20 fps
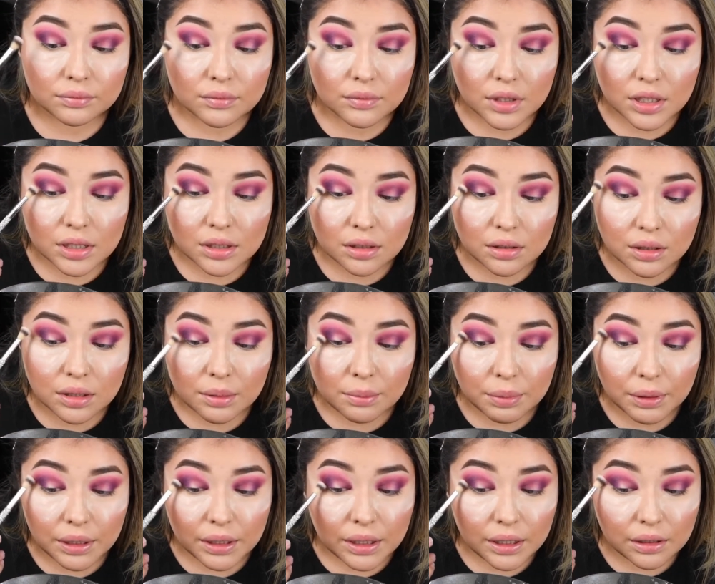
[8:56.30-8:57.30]
just so they
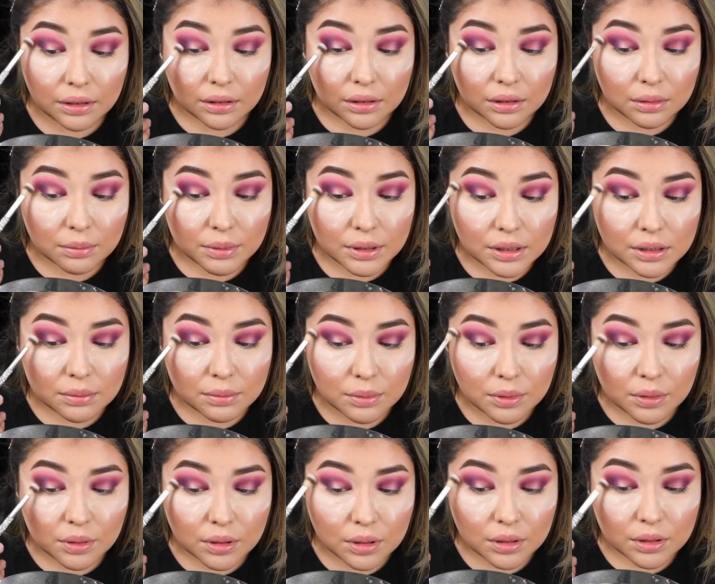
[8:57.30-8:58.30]
blend out a little bit
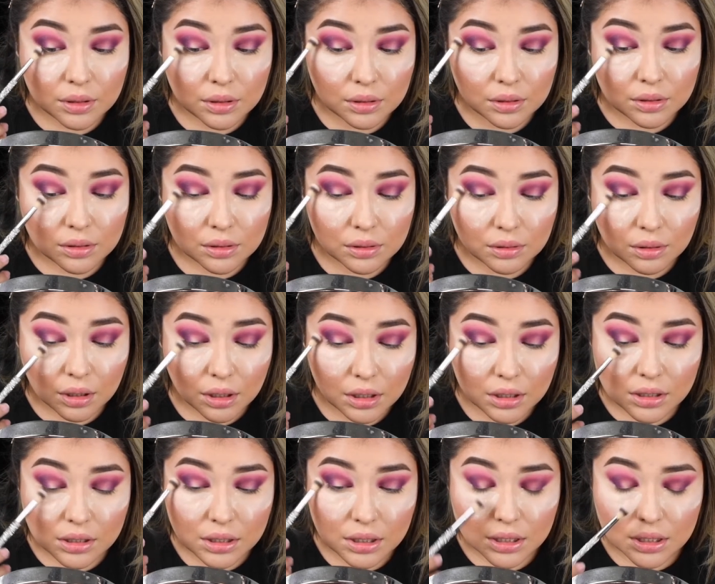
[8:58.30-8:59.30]
smoother, so there's no
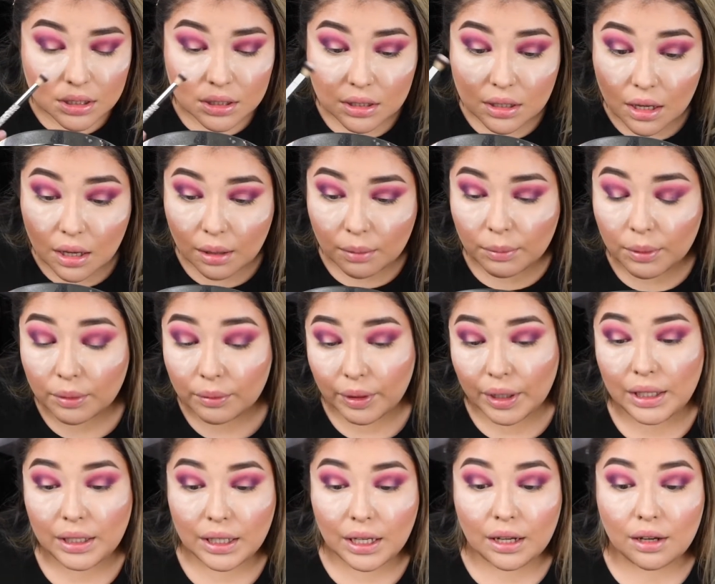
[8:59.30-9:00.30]
harshness. But
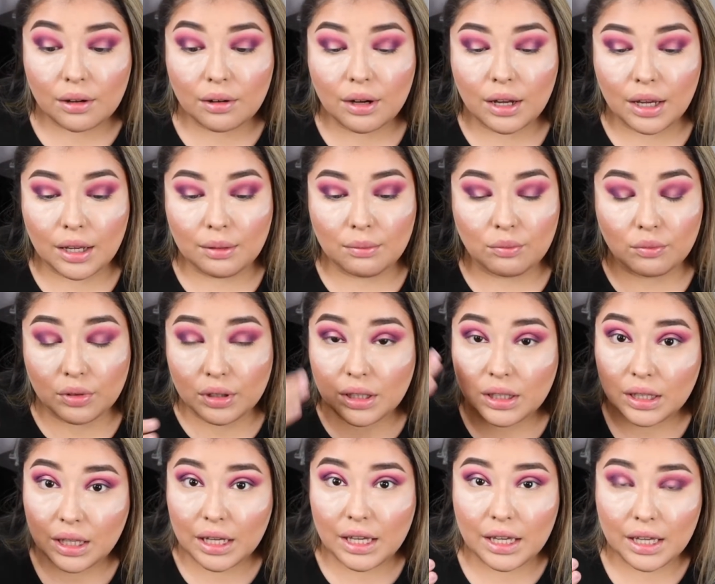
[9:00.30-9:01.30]
right now, I'm really
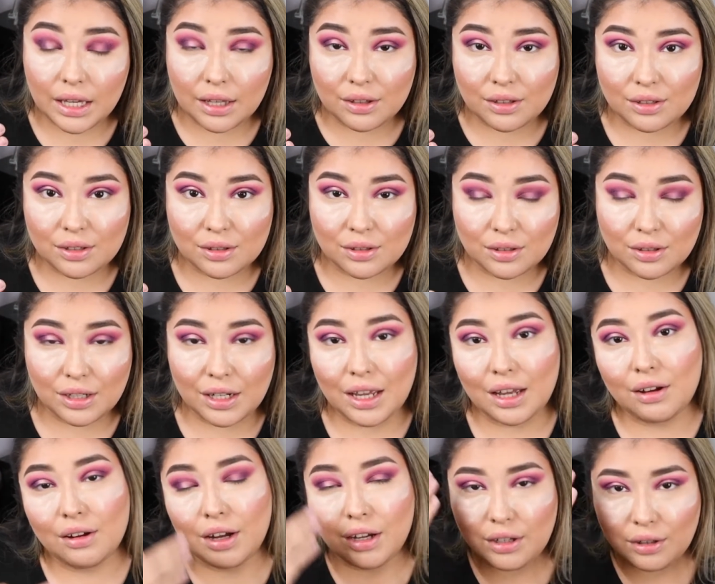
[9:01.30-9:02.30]
liking how this is turning
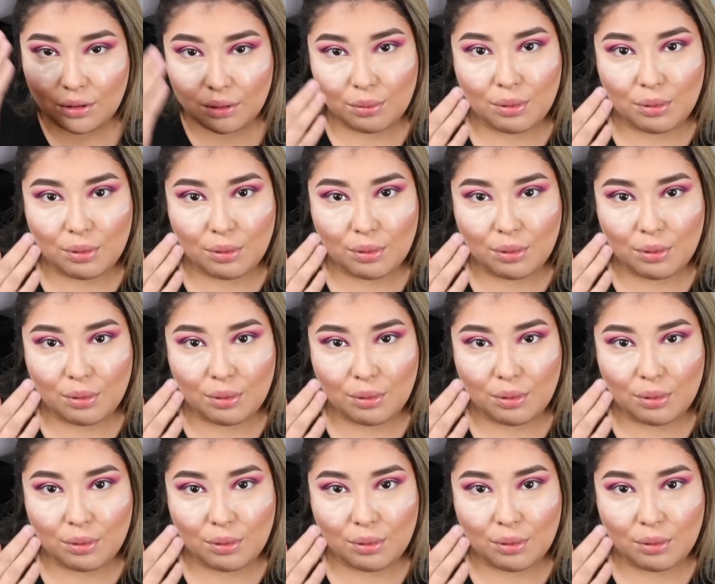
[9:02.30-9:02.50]
out. I know it